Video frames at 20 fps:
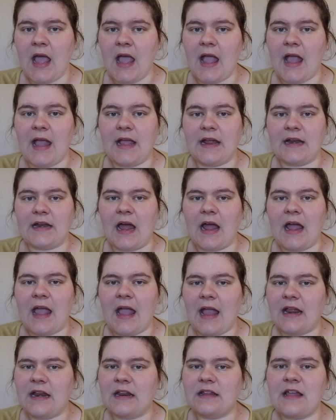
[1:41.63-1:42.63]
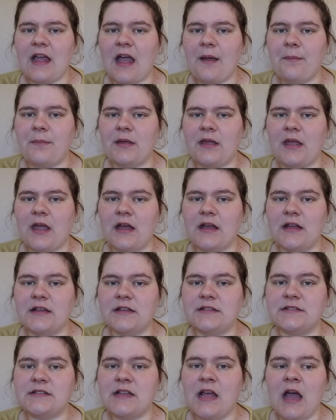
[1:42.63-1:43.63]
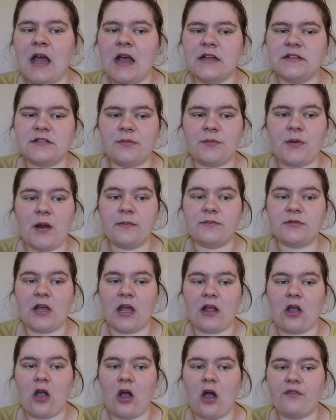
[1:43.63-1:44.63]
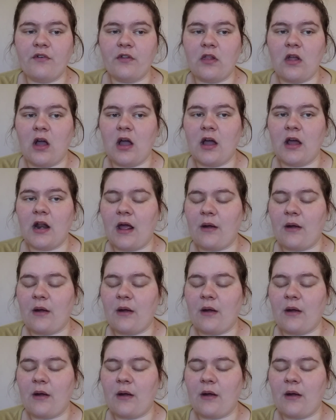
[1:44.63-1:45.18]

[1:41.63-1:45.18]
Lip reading: And I hated that because sometimes I cough a lot.